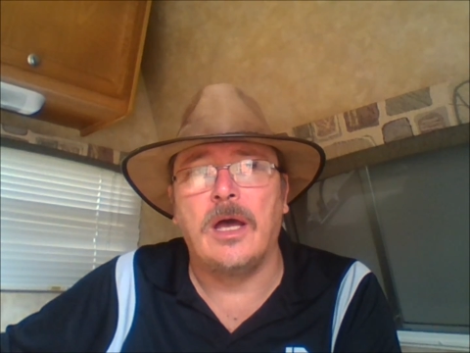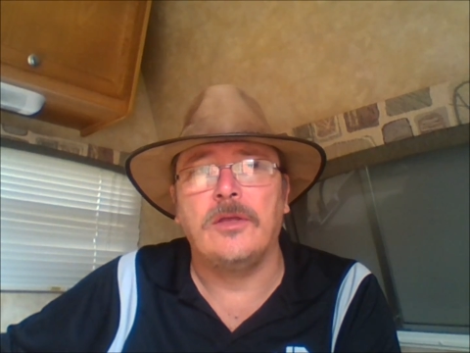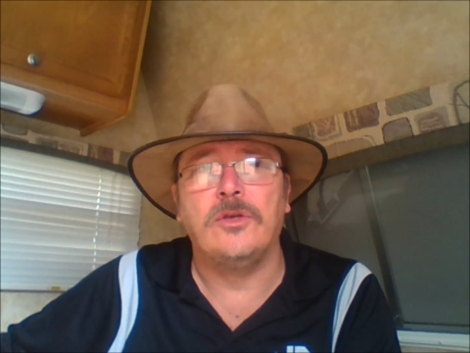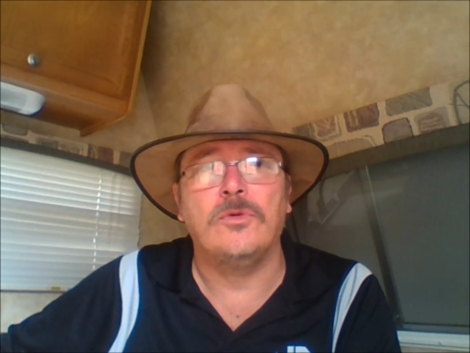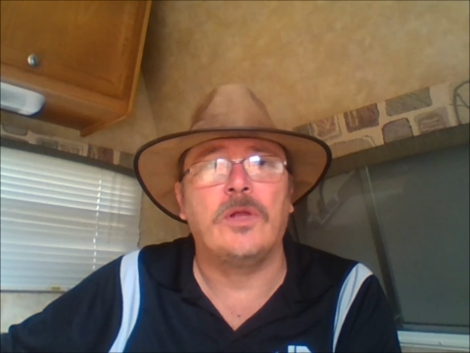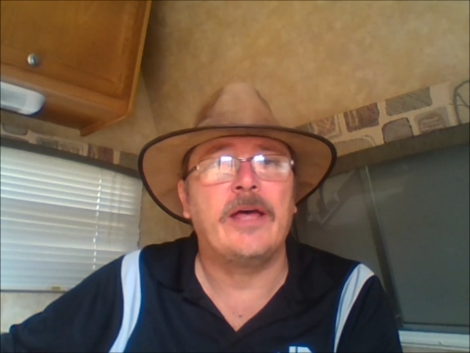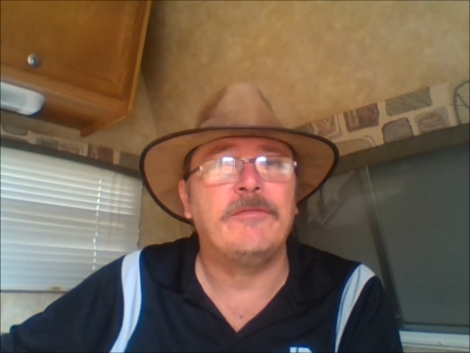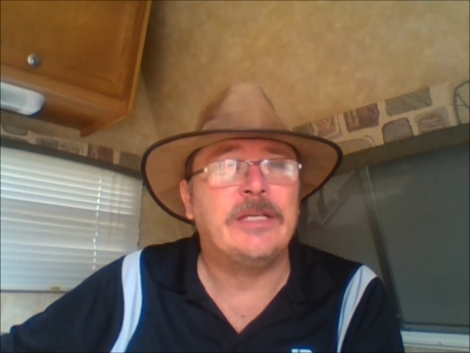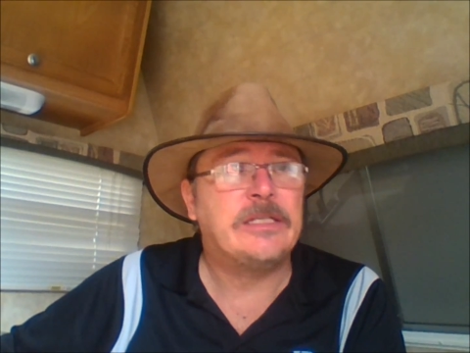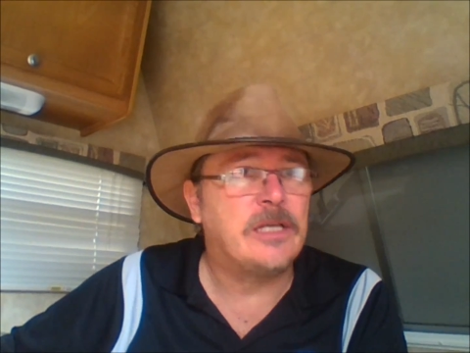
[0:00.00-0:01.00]
You will
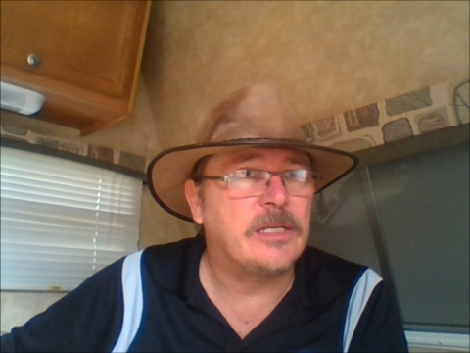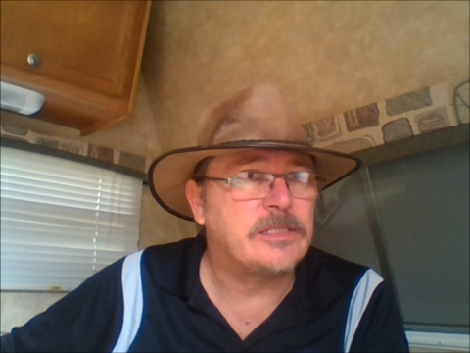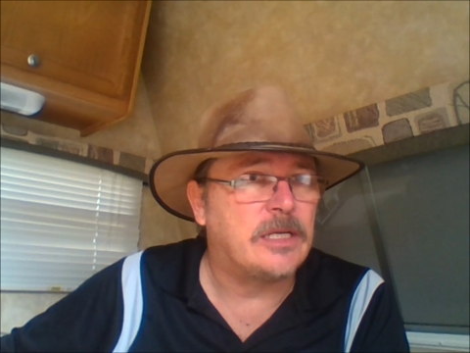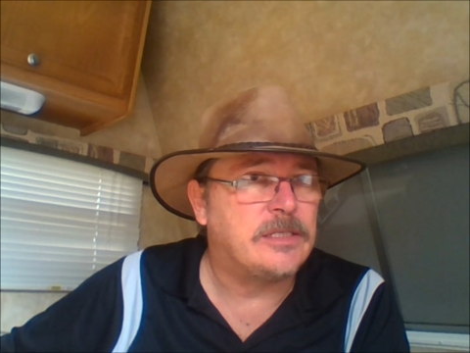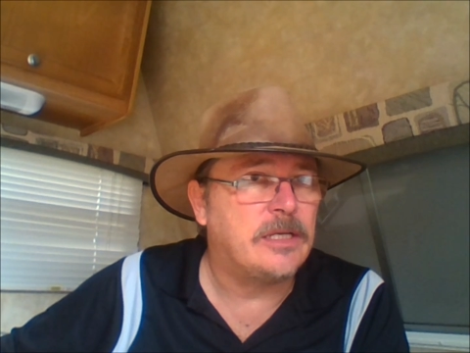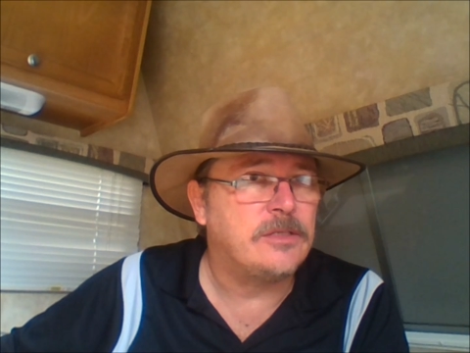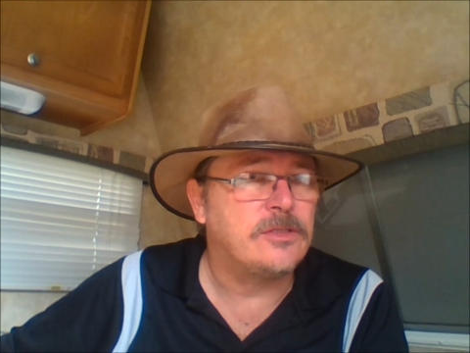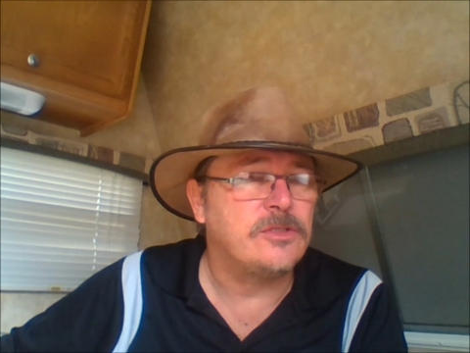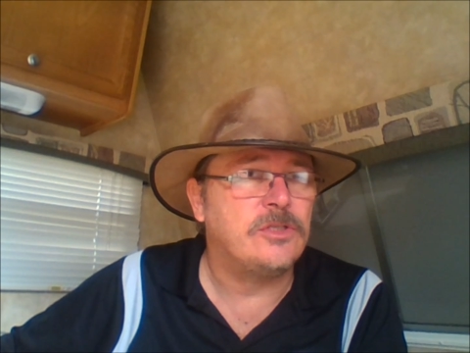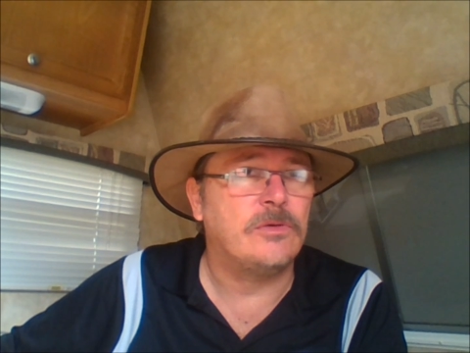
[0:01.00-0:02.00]
have in-text
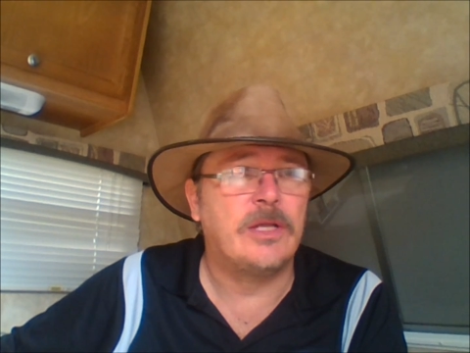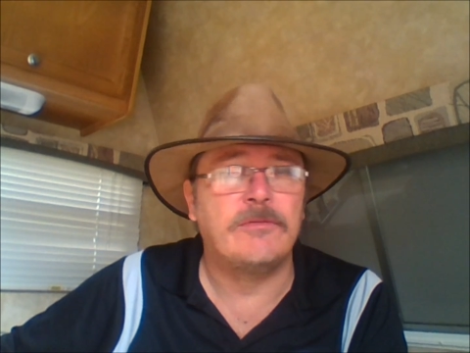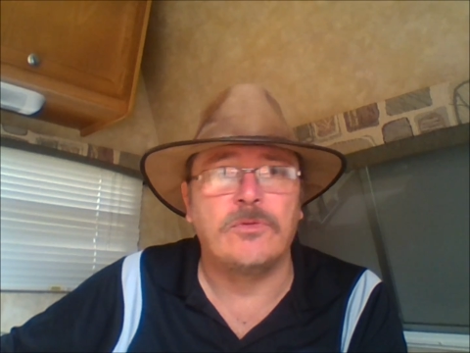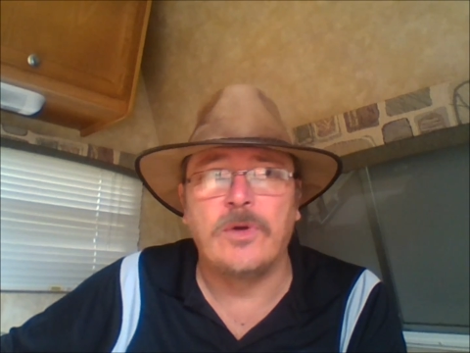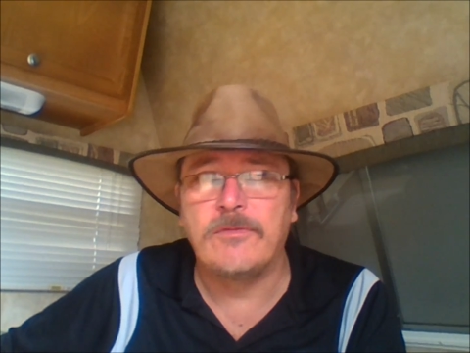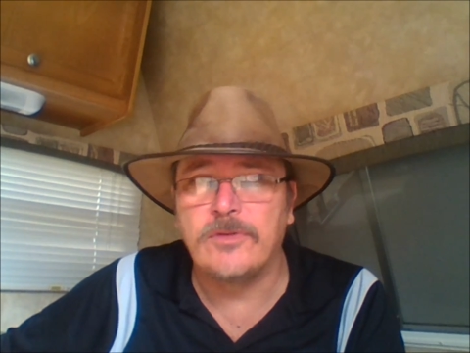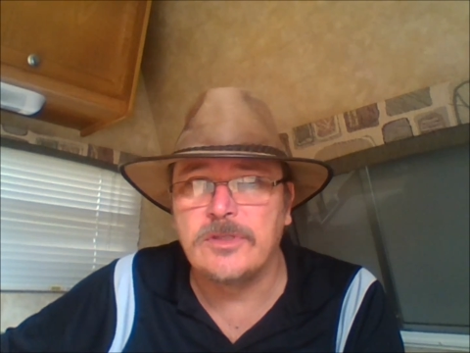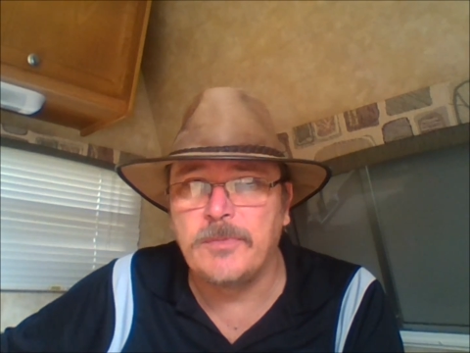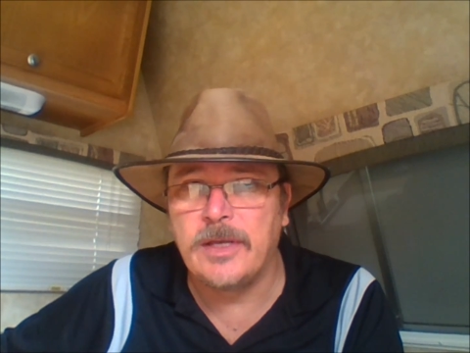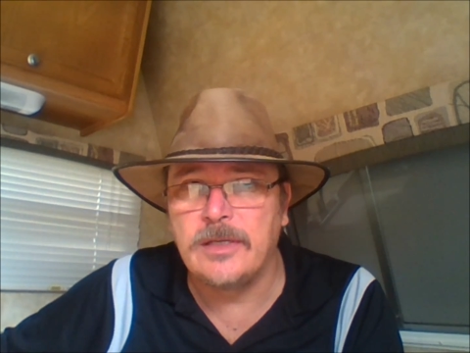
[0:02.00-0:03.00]
citations. You will have a
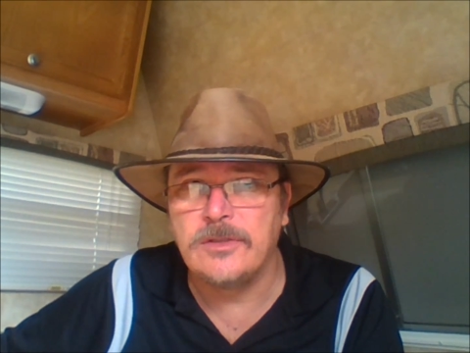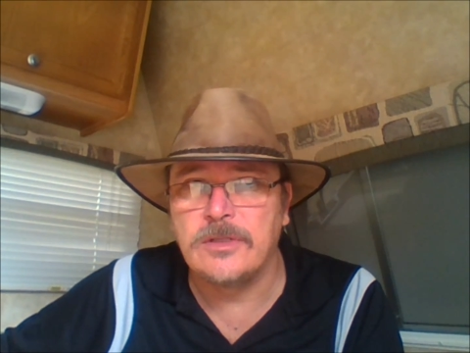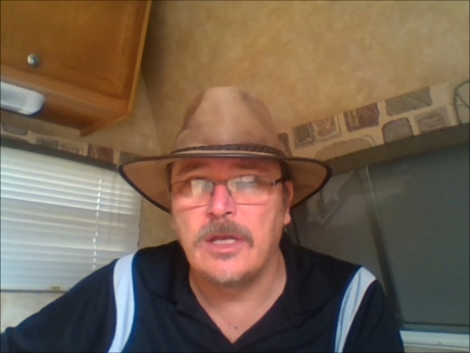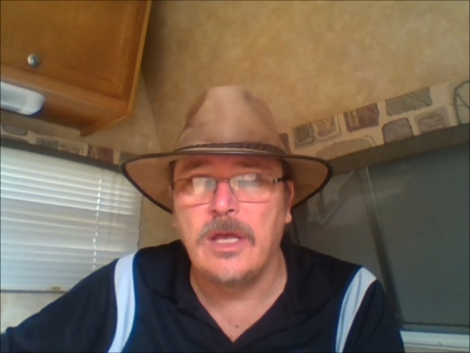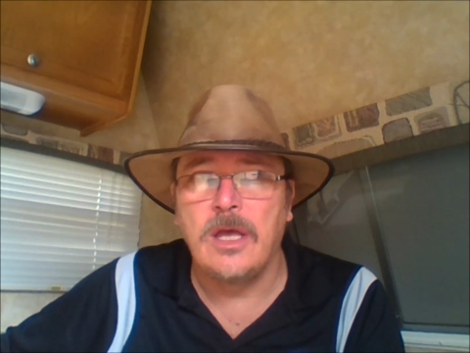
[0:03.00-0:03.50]
reference page.